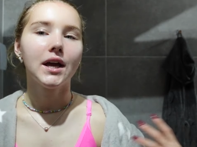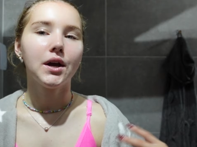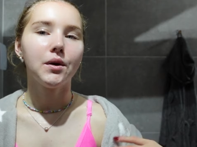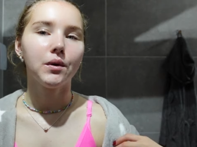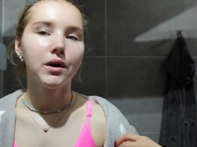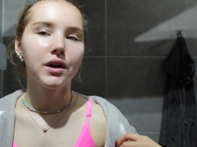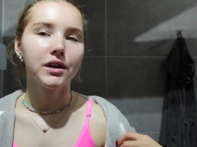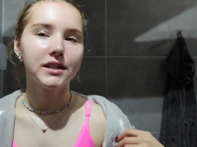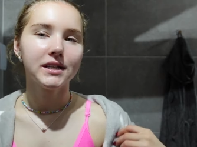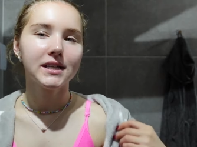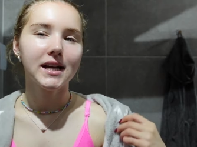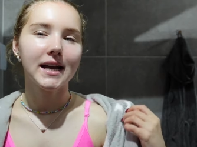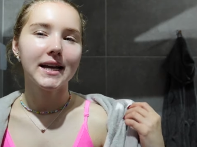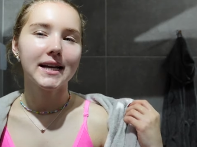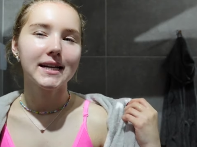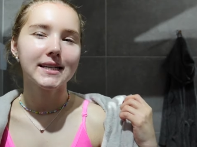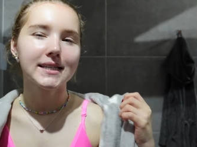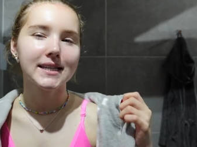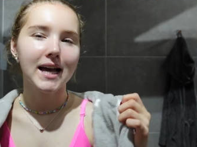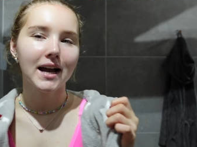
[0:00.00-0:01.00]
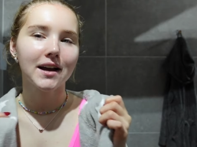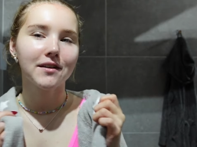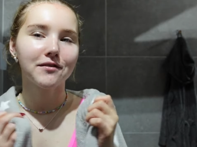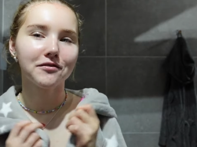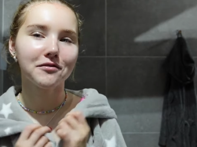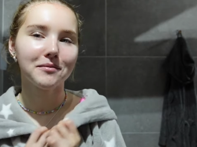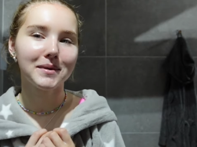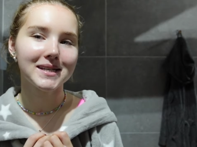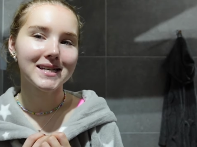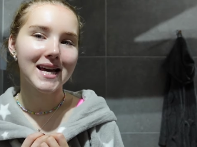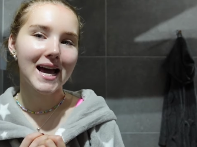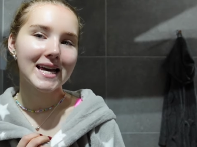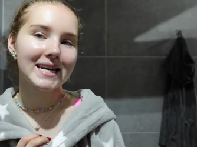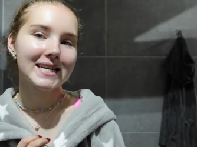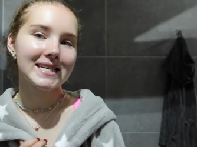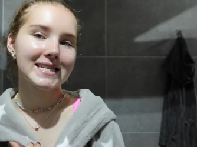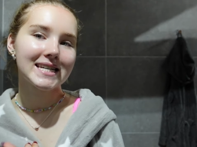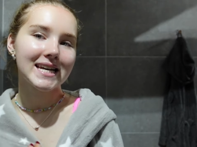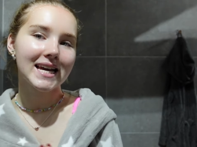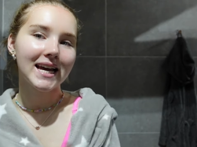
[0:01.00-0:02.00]
It will only take a second for me to
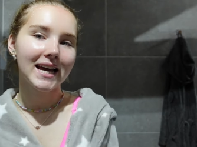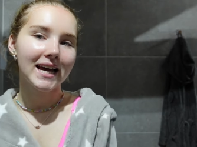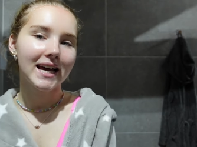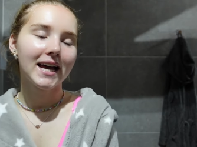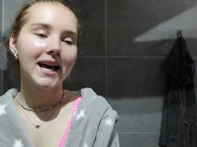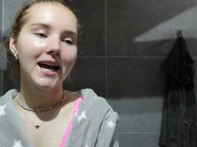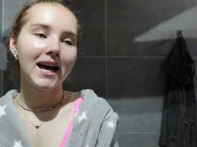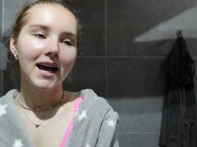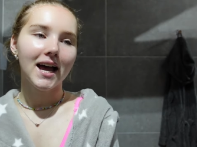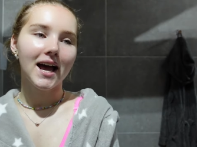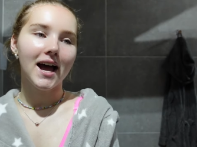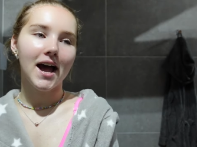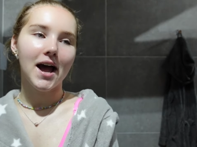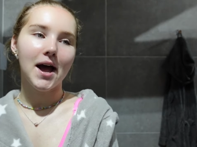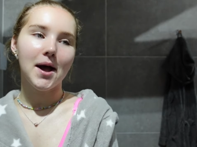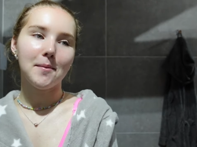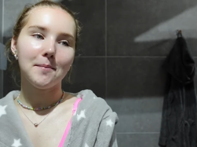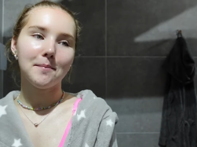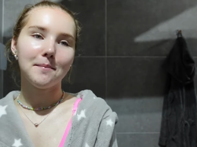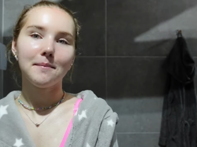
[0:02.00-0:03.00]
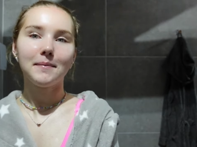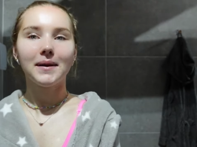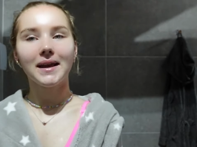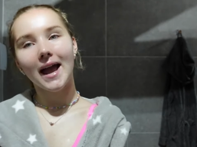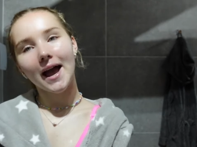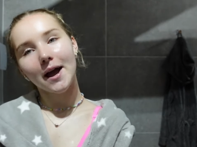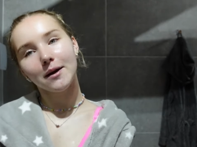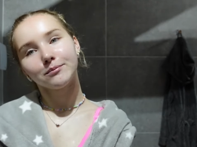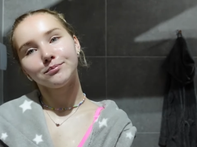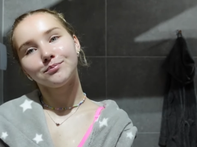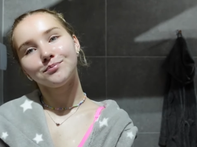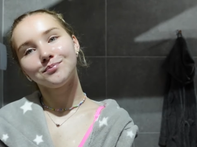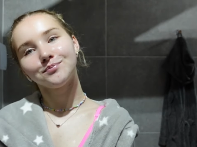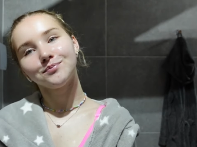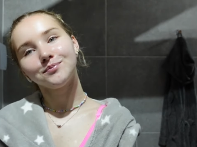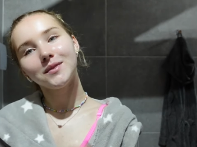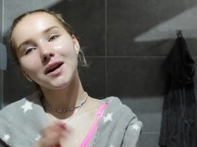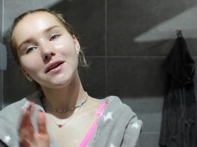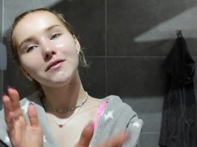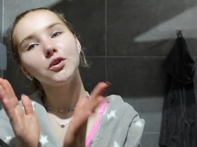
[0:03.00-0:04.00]
edit it. But yeah,
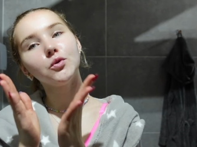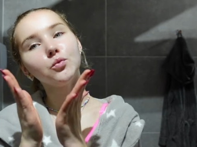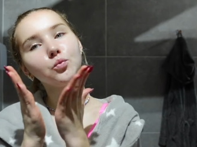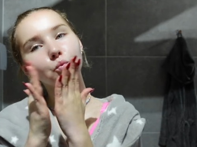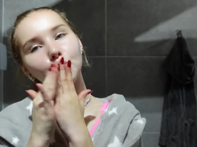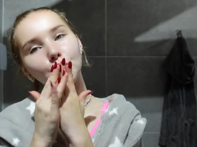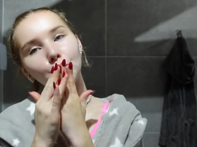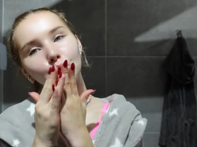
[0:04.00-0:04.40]
love you.